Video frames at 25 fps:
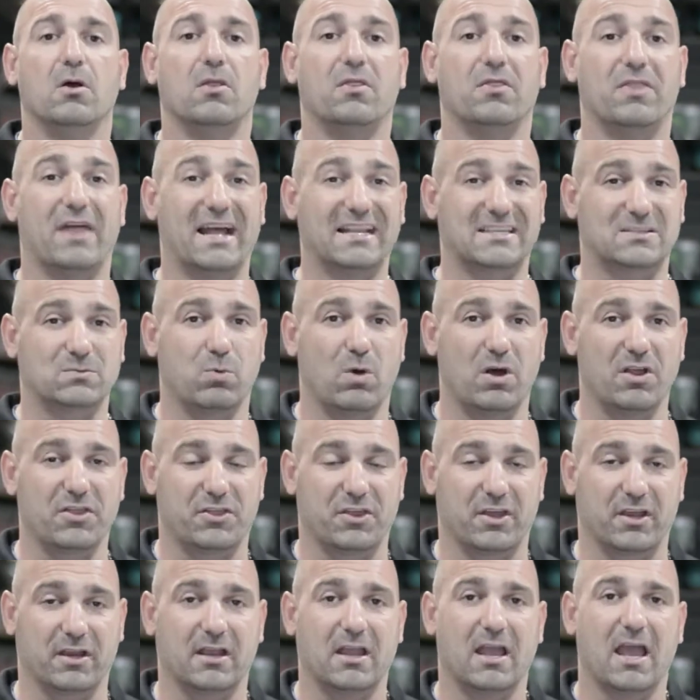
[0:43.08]
that's one
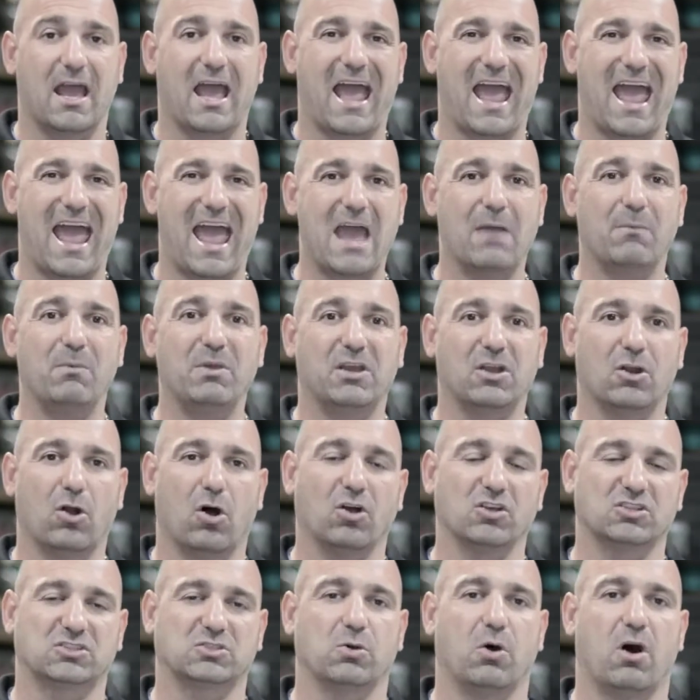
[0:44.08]
thing, and we can
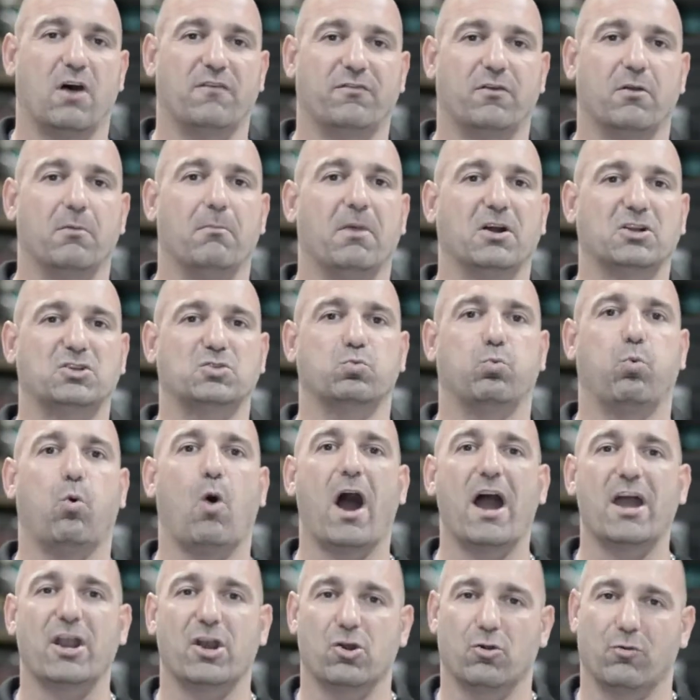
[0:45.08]
also offer a much
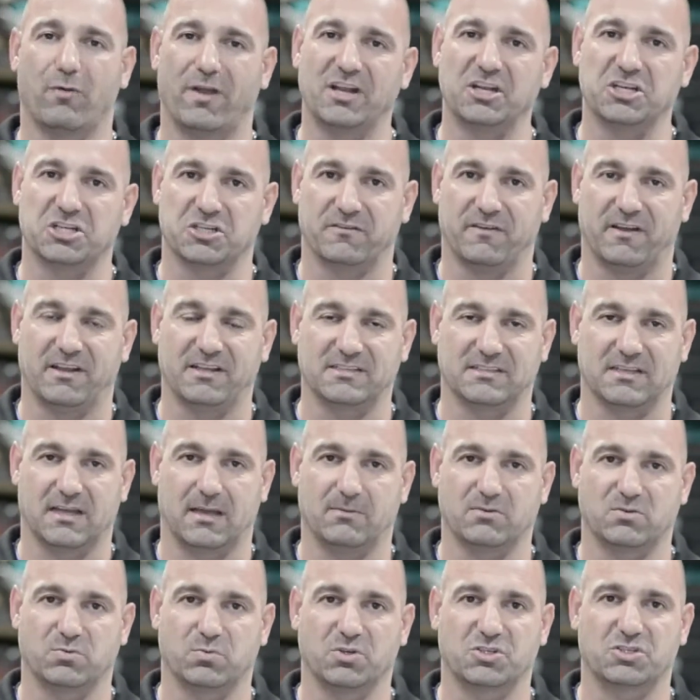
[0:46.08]
wider range of
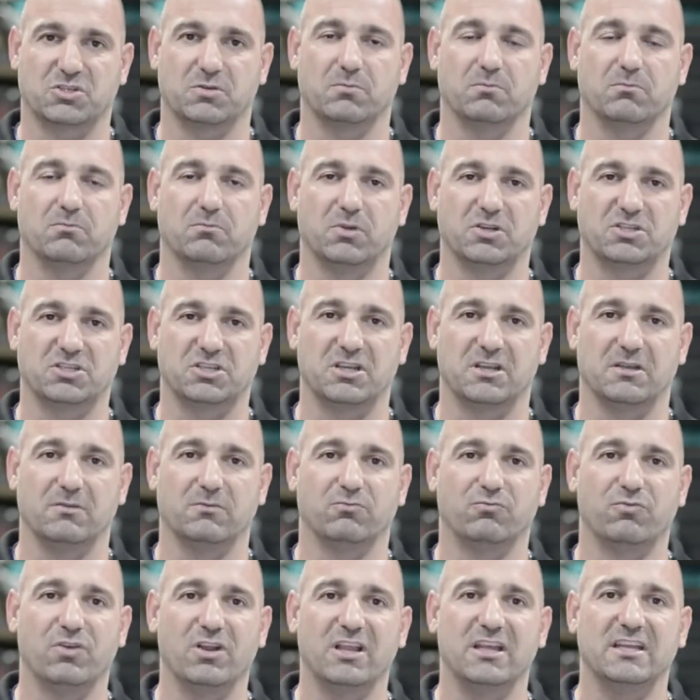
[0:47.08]
enzymes, which
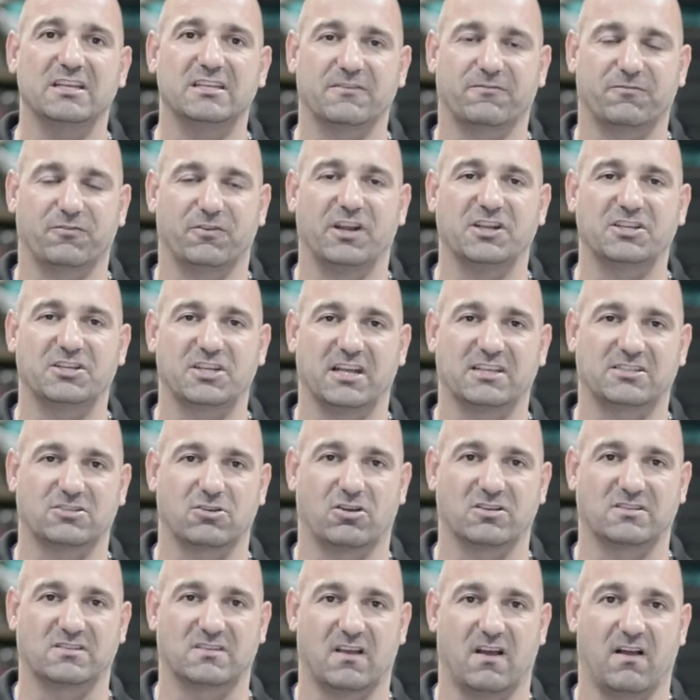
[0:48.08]
really differentiates
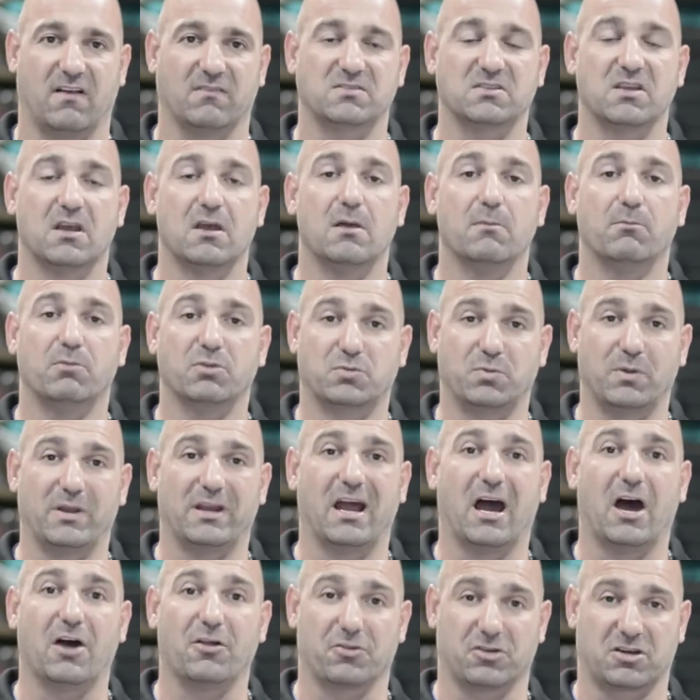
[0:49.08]
ourselves
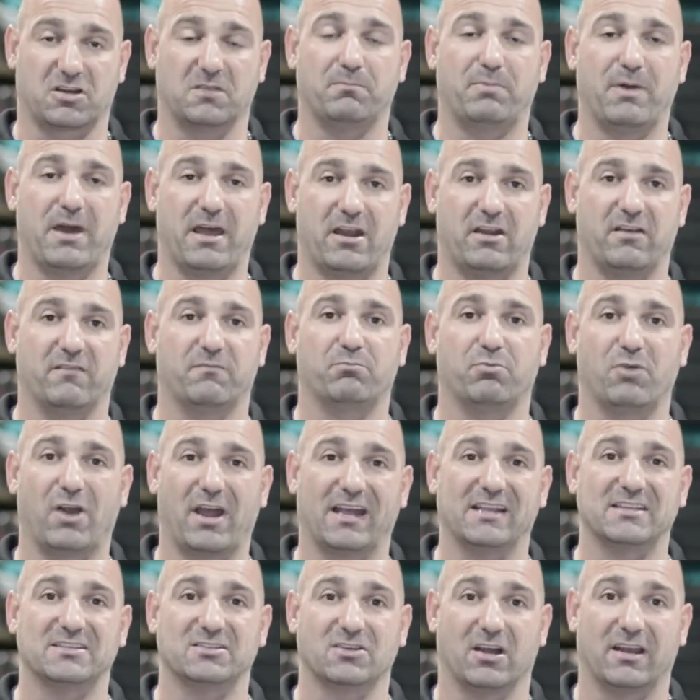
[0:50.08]
between other competitive
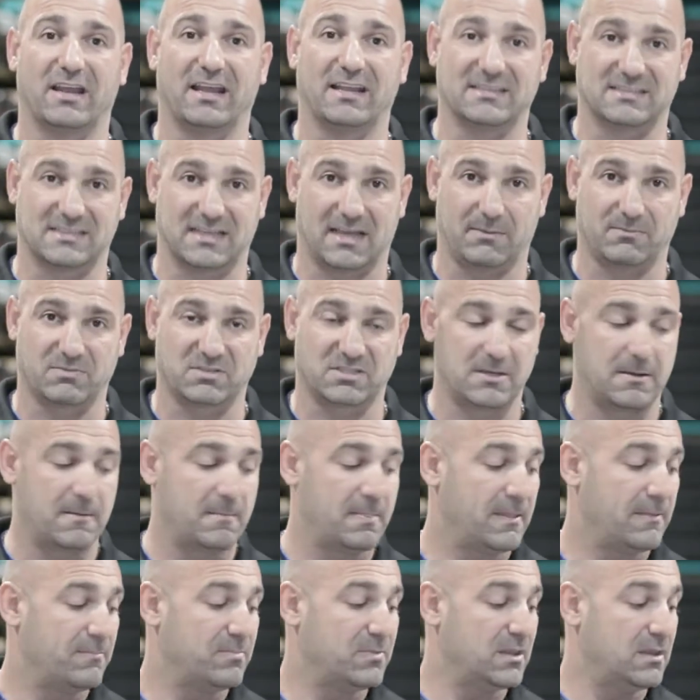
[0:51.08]
brands on enzymes.
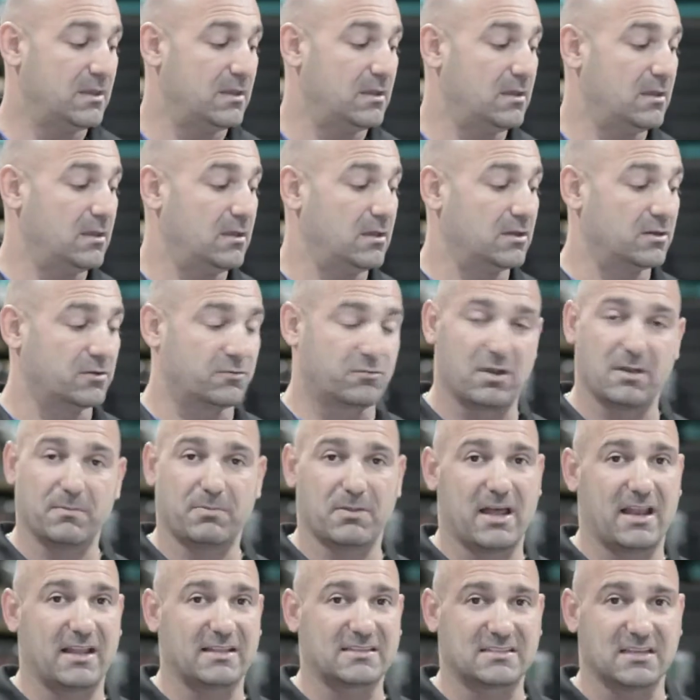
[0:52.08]
Green
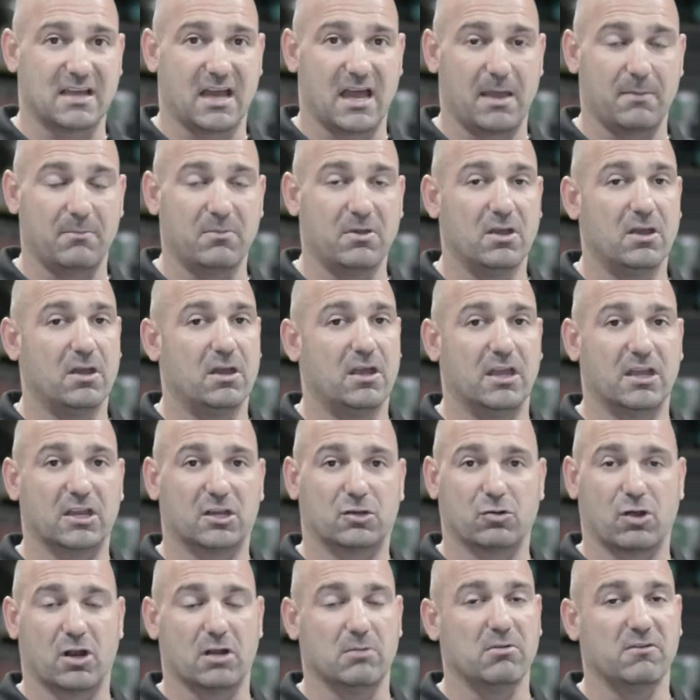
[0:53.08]
Planet Zyme,
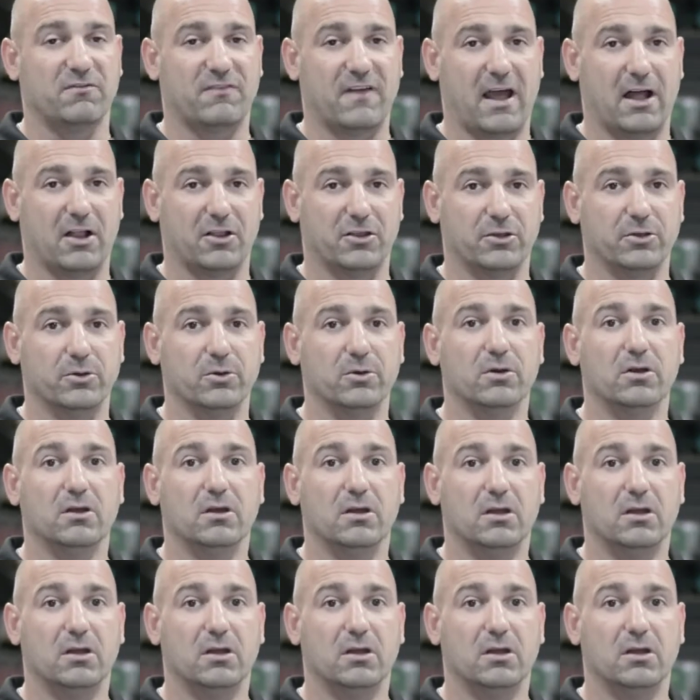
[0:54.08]
incredible value,